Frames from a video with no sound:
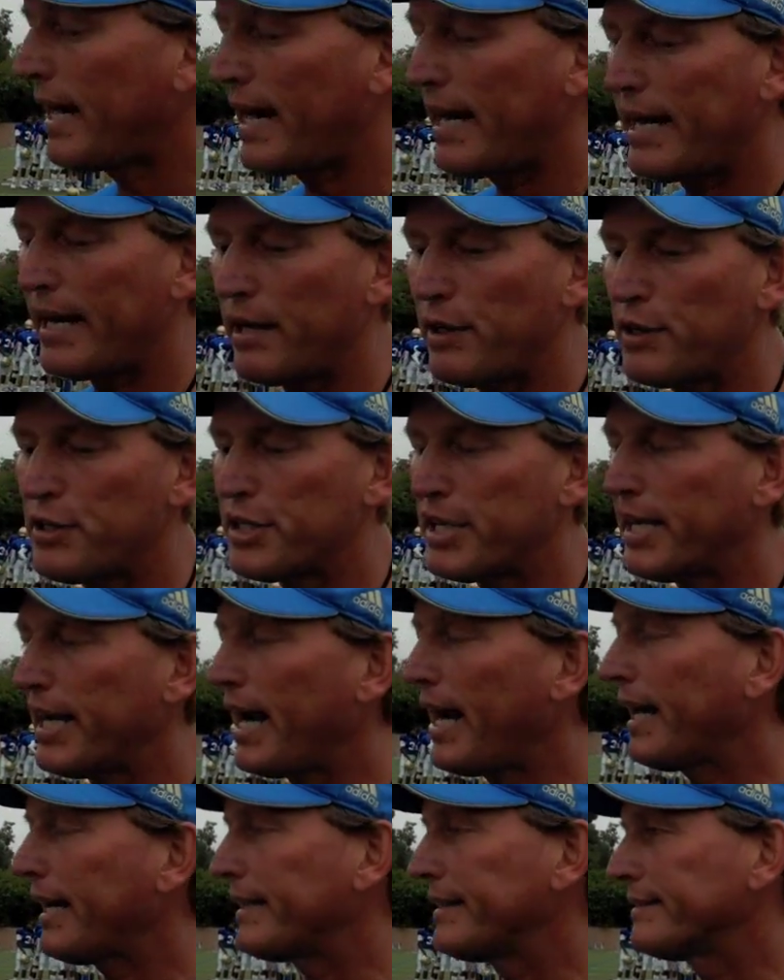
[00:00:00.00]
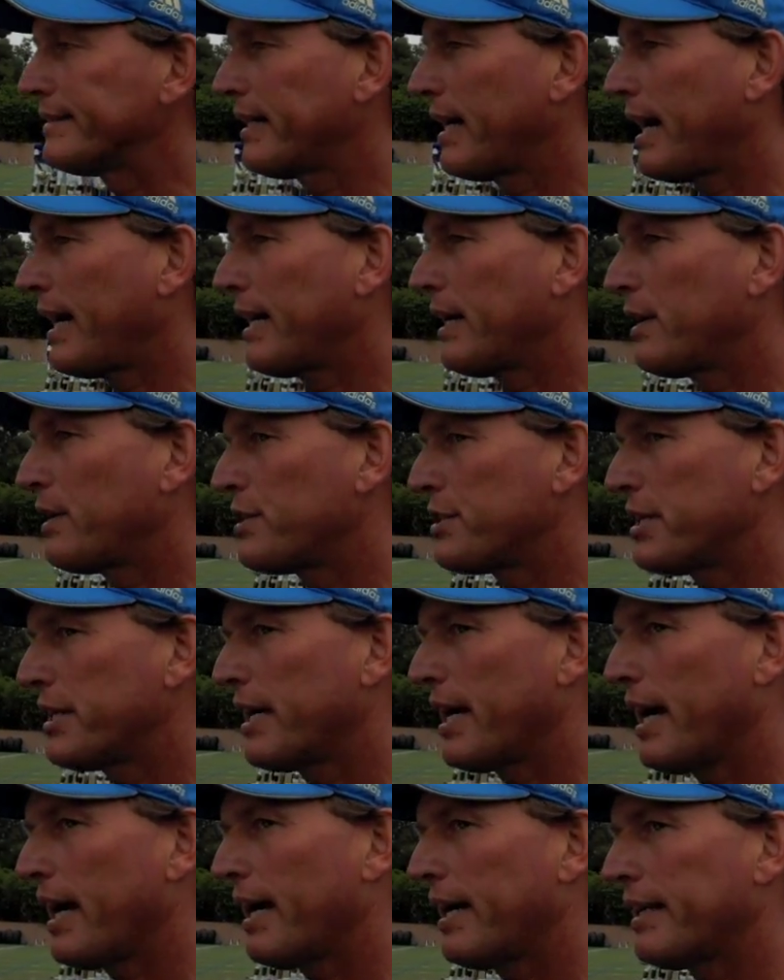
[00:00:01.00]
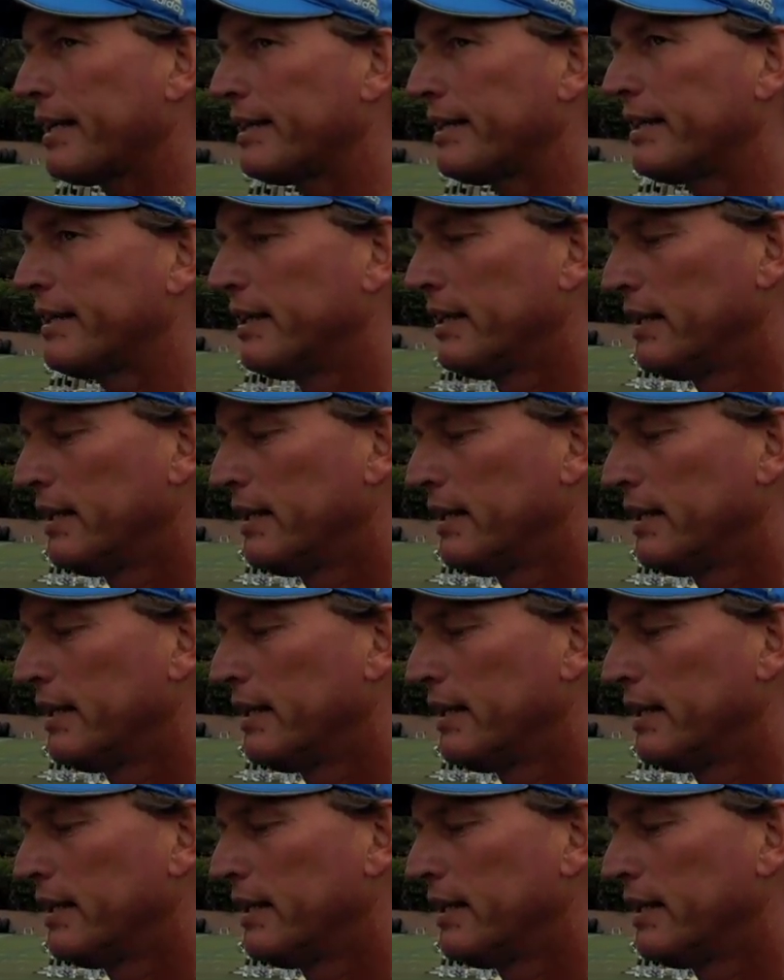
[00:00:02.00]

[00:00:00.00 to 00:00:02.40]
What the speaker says: High energy guy, and